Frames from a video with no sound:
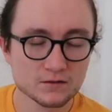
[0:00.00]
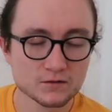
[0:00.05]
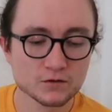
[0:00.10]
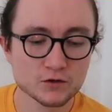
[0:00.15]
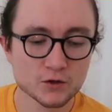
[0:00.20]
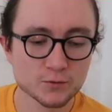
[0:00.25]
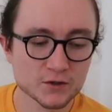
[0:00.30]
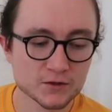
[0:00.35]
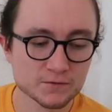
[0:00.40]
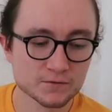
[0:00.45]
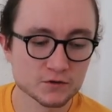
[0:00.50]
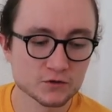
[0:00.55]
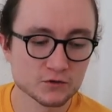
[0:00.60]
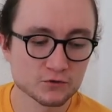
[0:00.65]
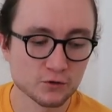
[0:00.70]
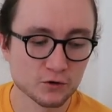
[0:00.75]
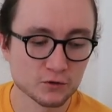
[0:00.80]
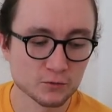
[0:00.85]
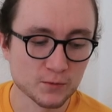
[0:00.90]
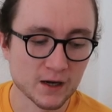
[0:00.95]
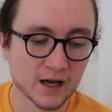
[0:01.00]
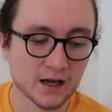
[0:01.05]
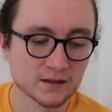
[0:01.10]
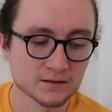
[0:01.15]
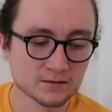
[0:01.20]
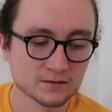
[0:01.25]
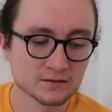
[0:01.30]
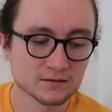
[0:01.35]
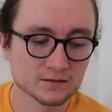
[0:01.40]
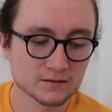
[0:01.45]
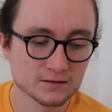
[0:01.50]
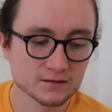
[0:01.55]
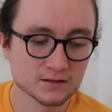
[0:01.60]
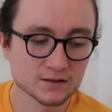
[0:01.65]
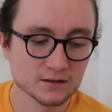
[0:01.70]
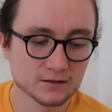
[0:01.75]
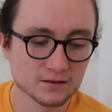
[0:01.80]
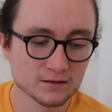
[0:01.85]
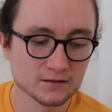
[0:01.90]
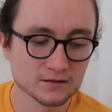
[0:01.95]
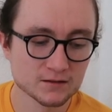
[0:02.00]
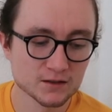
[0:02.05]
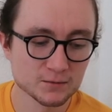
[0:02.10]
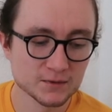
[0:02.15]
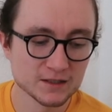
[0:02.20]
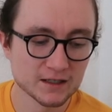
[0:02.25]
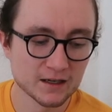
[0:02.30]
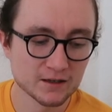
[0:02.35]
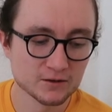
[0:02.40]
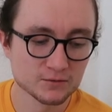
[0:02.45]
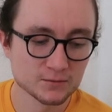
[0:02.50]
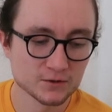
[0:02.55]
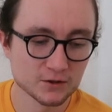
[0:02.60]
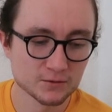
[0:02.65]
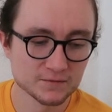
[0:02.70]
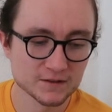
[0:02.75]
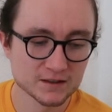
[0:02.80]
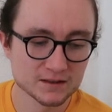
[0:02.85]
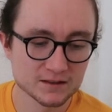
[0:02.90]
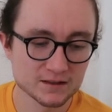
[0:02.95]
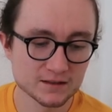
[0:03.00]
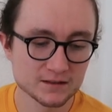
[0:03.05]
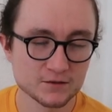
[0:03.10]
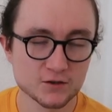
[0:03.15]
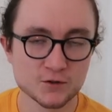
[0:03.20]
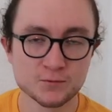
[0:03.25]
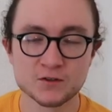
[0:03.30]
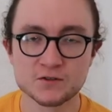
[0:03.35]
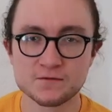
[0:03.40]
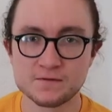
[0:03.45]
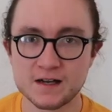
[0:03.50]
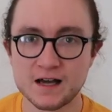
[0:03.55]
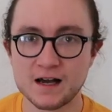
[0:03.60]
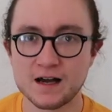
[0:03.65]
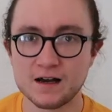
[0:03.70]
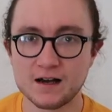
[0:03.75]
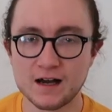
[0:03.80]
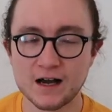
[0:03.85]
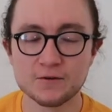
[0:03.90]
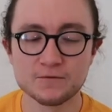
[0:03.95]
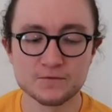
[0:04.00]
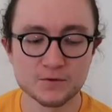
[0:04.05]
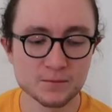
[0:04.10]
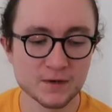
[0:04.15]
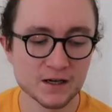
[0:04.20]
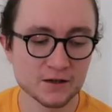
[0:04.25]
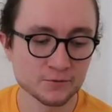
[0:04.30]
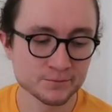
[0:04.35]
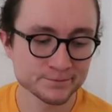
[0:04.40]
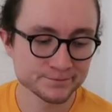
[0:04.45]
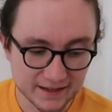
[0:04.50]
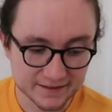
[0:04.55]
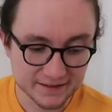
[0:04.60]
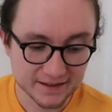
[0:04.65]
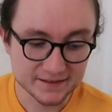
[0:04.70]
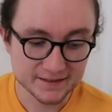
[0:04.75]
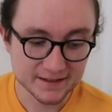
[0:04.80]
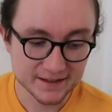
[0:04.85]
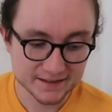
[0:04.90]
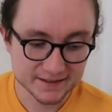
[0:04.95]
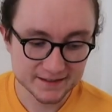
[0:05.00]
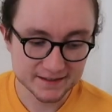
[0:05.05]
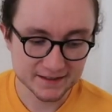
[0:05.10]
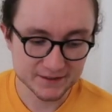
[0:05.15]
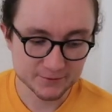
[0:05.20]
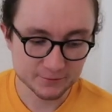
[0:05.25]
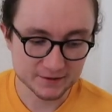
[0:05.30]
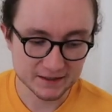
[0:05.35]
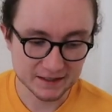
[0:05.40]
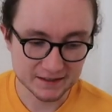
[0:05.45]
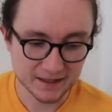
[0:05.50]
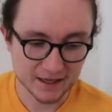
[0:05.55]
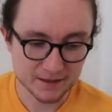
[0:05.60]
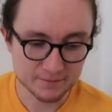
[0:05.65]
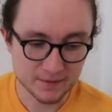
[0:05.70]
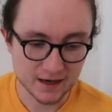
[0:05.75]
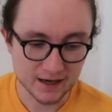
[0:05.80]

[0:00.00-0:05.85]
too much of a strong man to, to be helped, obviously, too much of an alpha male. And then this is when they came